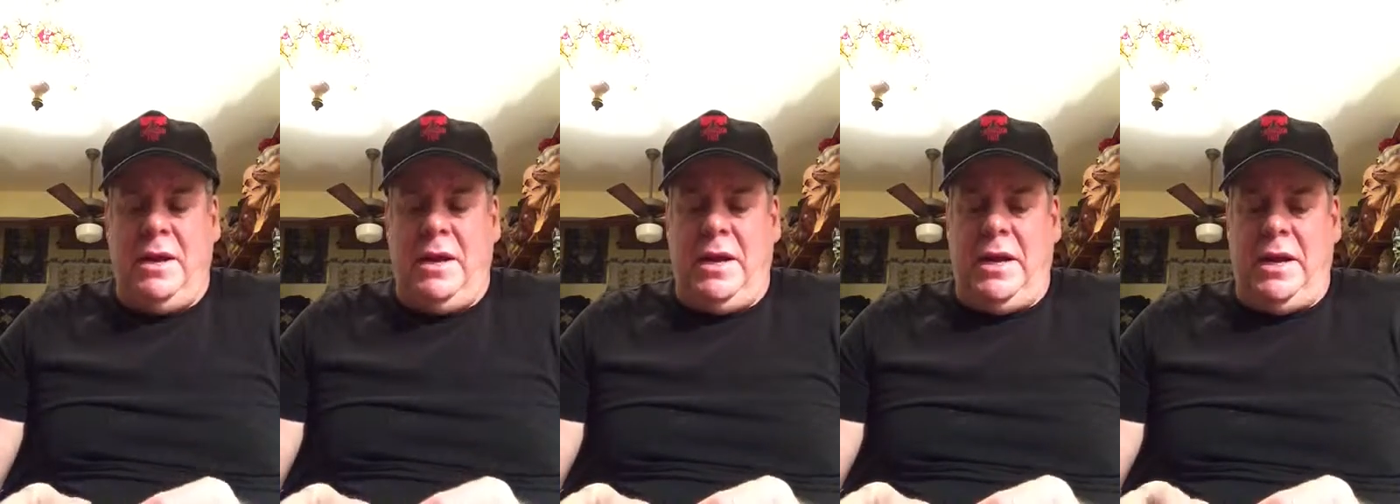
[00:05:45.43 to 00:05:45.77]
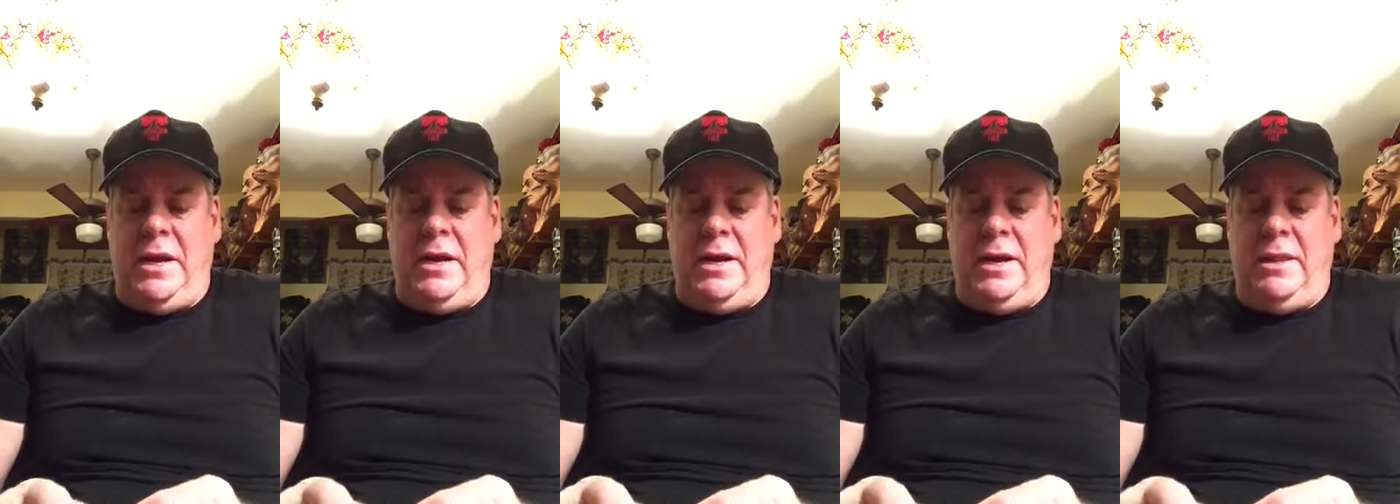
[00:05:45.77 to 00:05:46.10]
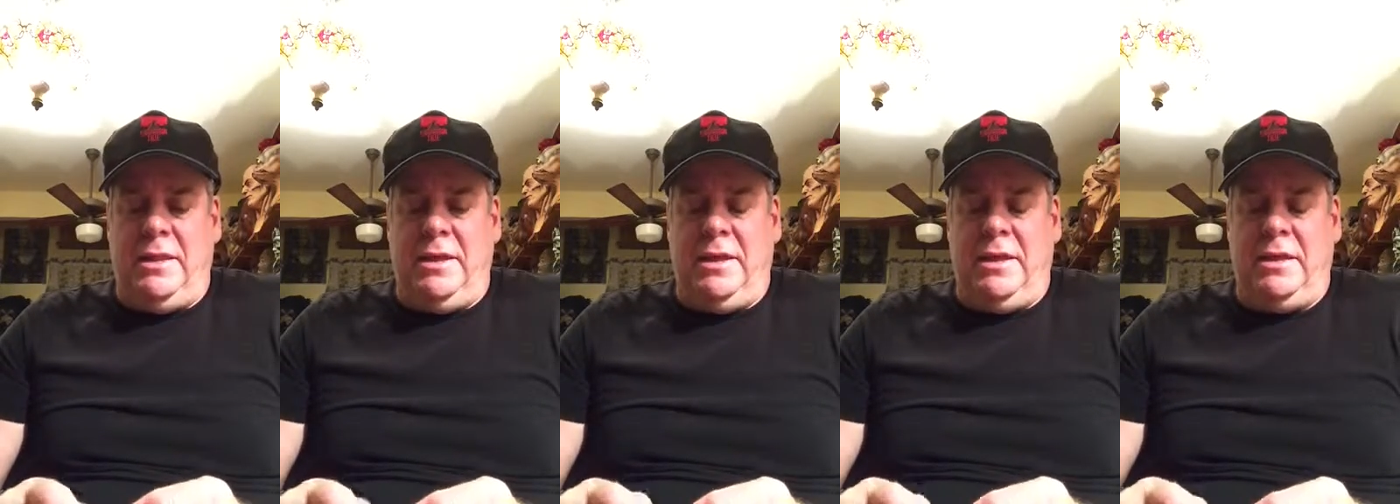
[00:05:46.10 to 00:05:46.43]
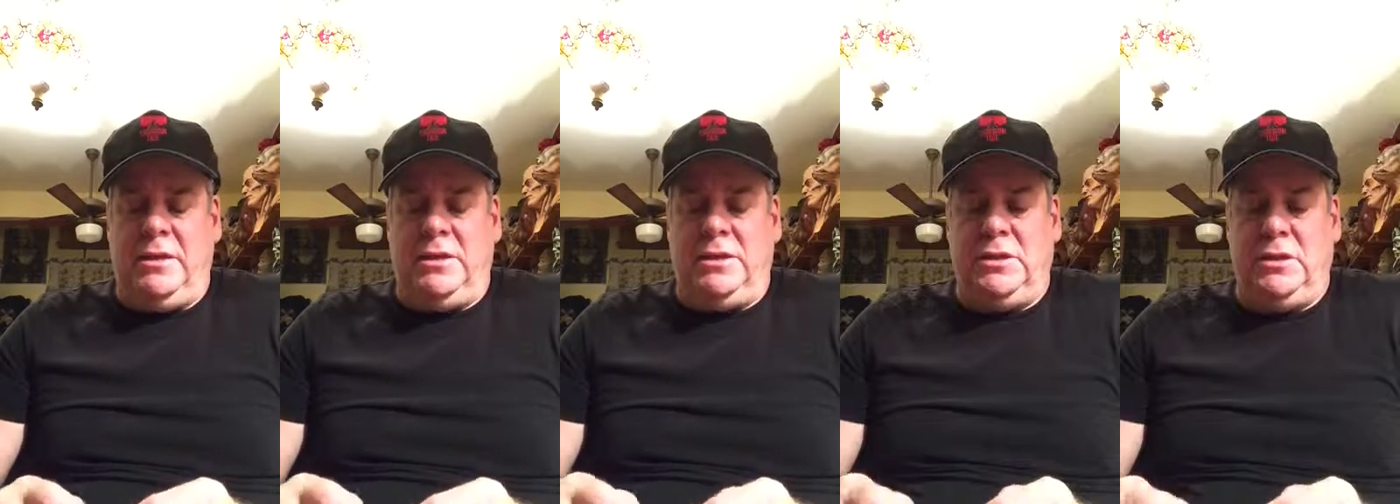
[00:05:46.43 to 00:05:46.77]
and I think
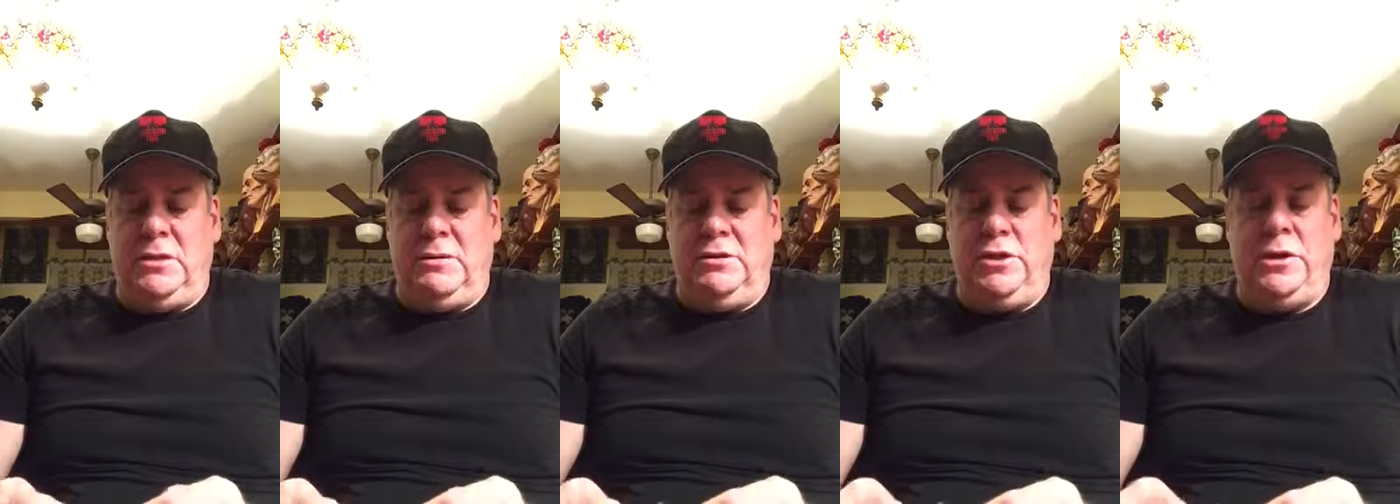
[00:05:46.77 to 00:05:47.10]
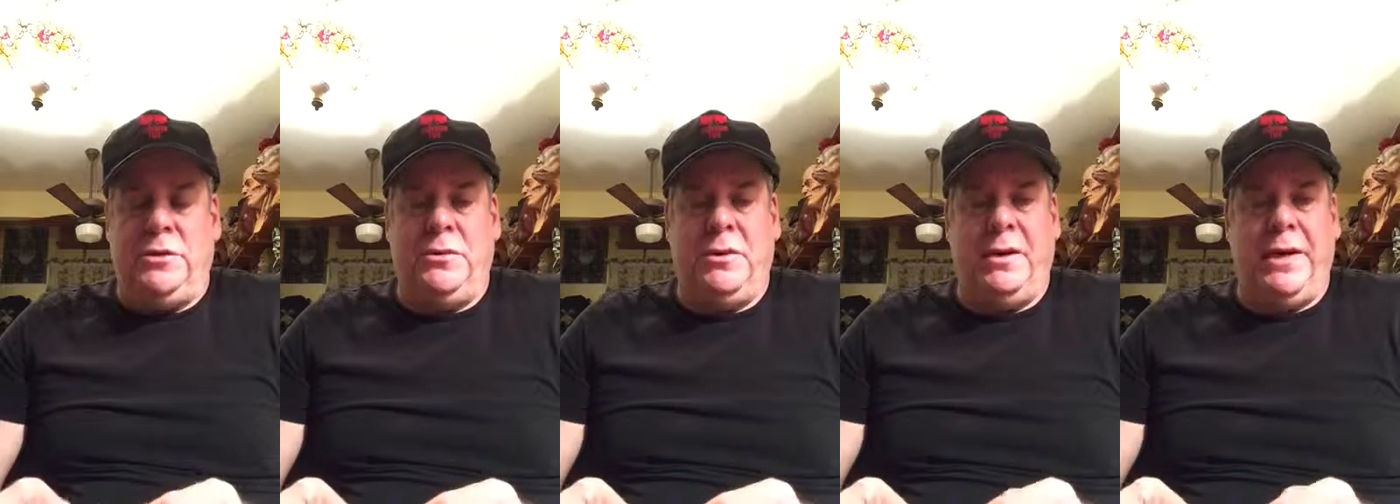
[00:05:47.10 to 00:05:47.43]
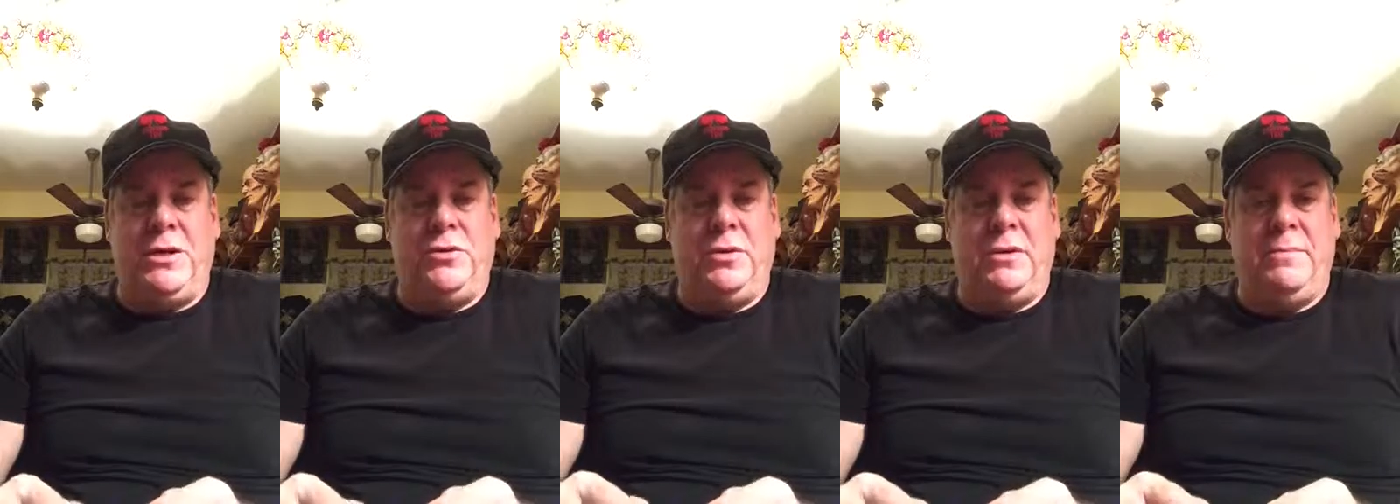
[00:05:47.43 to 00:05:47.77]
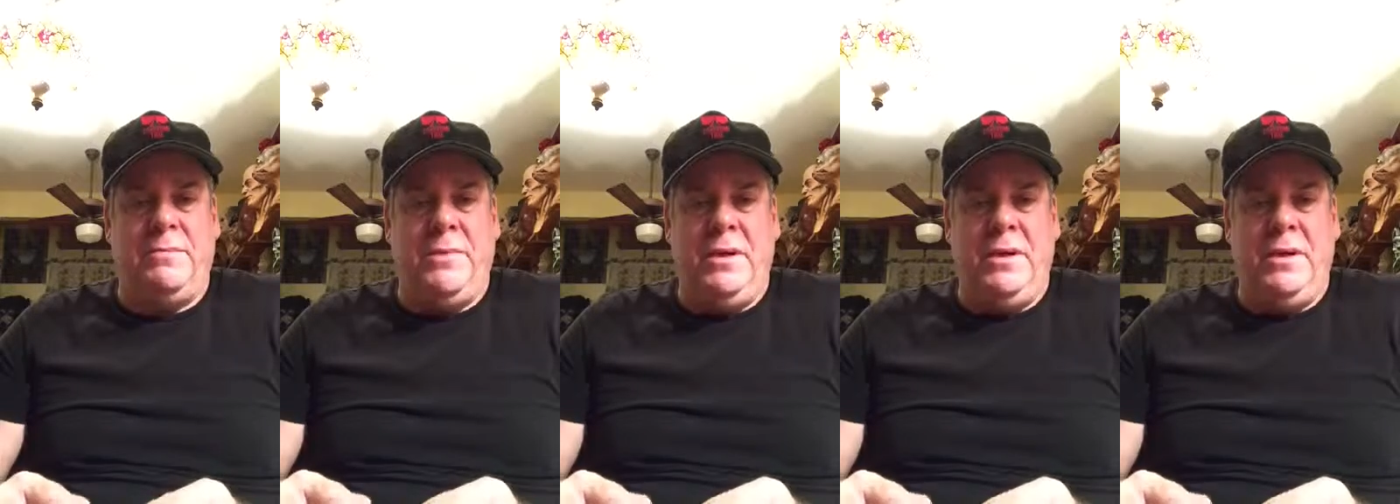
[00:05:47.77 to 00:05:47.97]
it's General Electric